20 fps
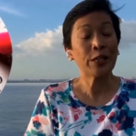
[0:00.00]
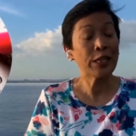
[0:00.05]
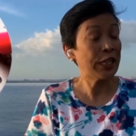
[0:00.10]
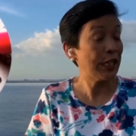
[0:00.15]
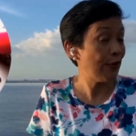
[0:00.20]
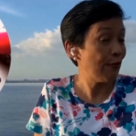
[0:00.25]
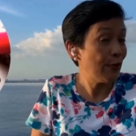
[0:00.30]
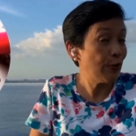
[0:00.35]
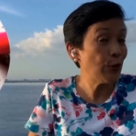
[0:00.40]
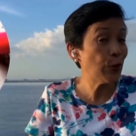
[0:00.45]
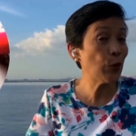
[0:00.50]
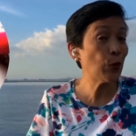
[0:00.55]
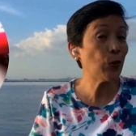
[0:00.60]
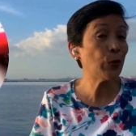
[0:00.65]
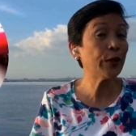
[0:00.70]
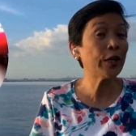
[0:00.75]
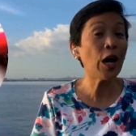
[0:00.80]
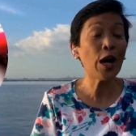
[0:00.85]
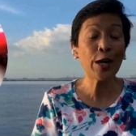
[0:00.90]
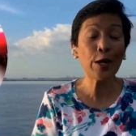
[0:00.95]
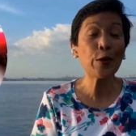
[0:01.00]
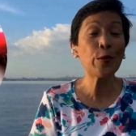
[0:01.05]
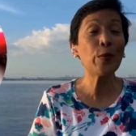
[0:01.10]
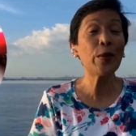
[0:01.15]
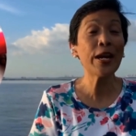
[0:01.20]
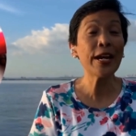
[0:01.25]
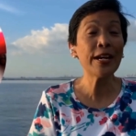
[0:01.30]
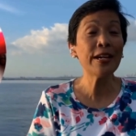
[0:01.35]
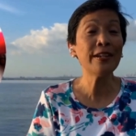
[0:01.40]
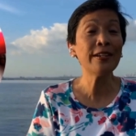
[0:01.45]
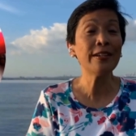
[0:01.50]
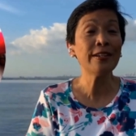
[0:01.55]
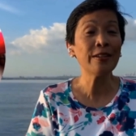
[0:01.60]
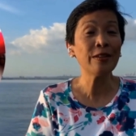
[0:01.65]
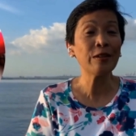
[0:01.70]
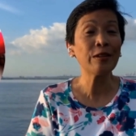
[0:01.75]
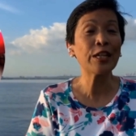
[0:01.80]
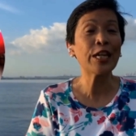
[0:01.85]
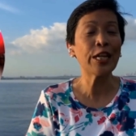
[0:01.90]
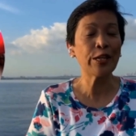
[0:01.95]
Even though we're unaware,
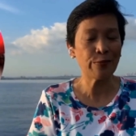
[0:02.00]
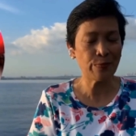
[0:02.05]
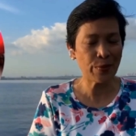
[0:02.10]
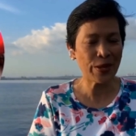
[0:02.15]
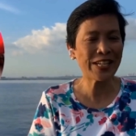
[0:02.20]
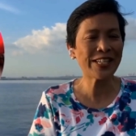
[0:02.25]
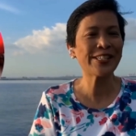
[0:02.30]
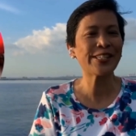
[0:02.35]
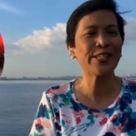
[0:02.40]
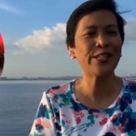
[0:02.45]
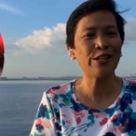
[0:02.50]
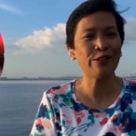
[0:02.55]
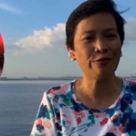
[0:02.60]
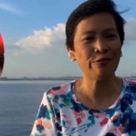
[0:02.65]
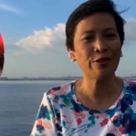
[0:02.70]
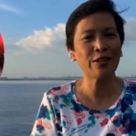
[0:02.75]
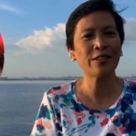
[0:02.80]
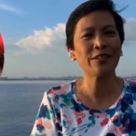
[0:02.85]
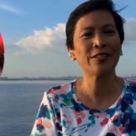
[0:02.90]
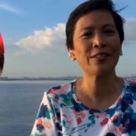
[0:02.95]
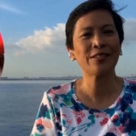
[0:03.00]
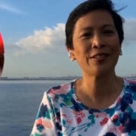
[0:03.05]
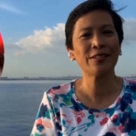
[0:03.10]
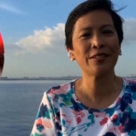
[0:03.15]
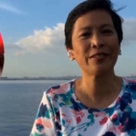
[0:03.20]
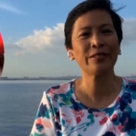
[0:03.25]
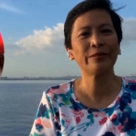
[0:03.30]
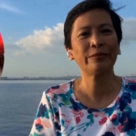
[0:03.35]
it makes a difference.